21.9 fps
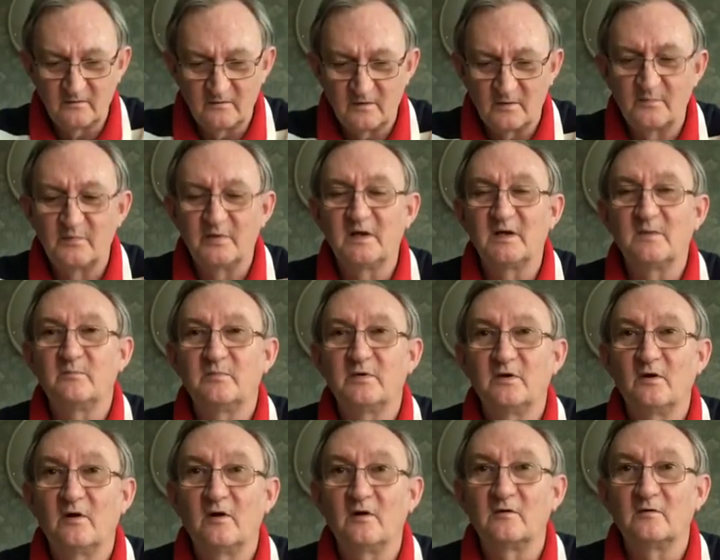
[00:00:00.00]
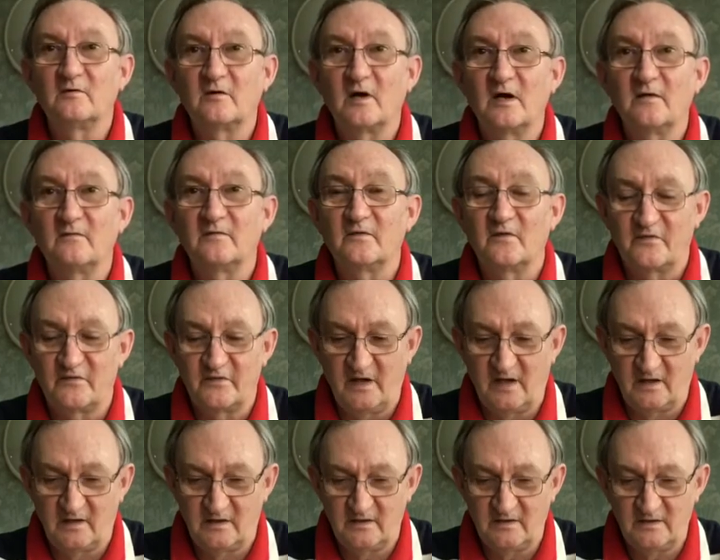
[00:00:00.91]
repeat beyond grateful
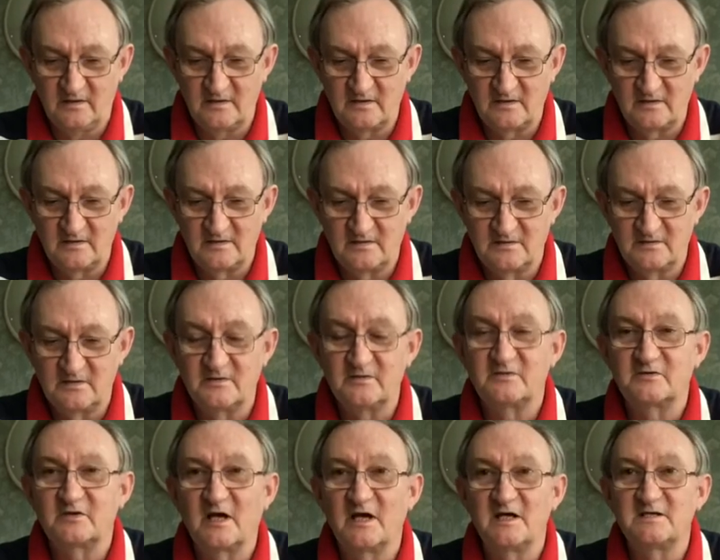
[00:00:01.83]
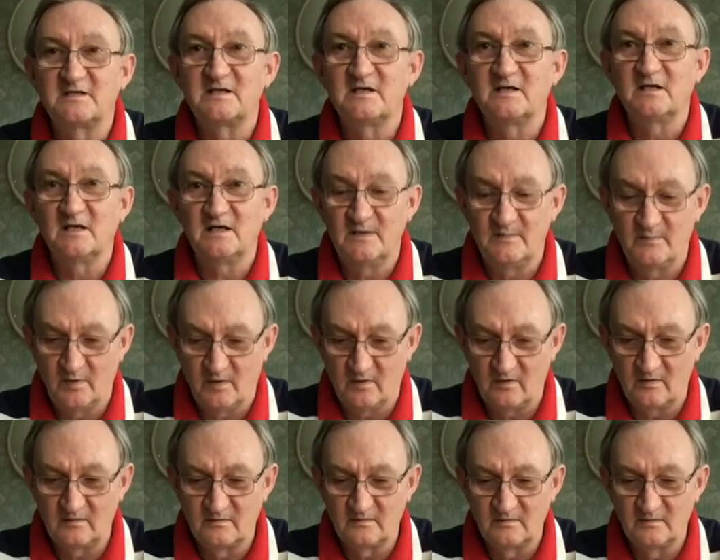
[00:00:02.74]
thank yous to Tracy
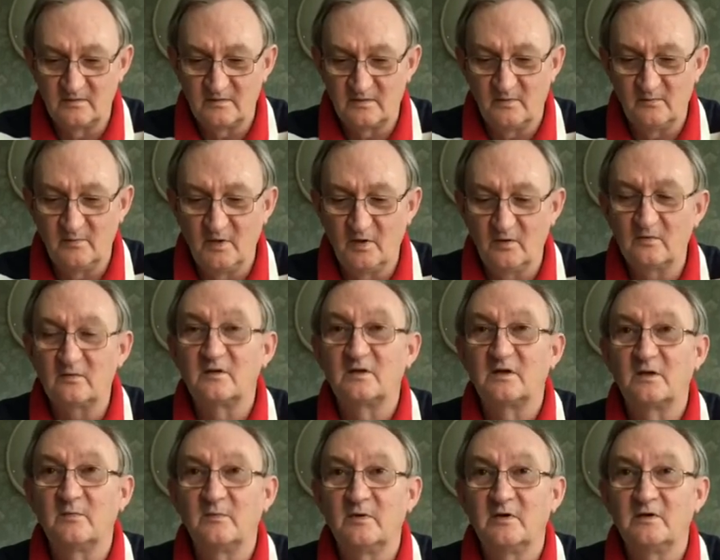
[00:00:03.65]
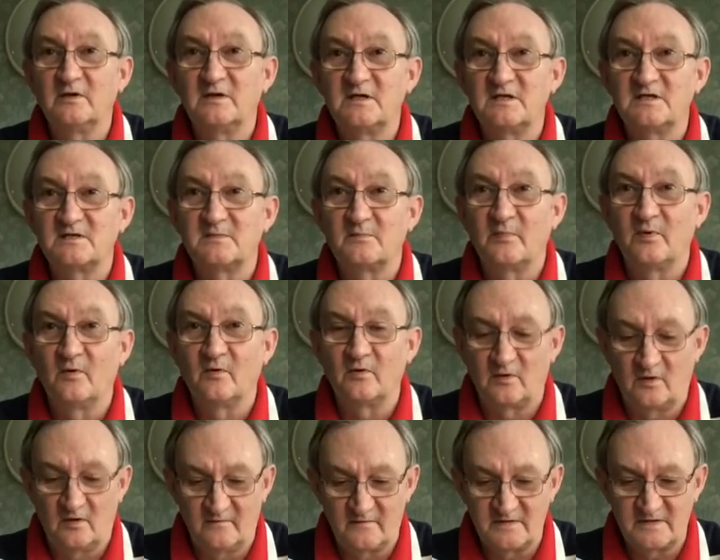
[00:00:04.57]
Ebon, the Milton Community Support
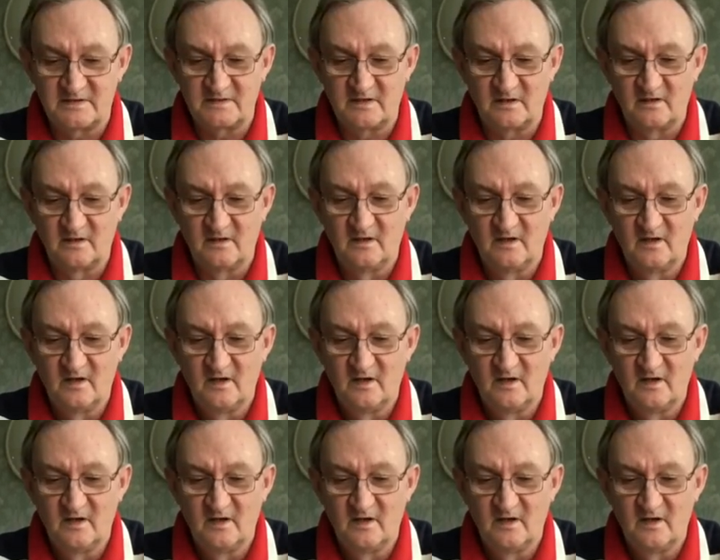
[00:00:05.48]
Officer,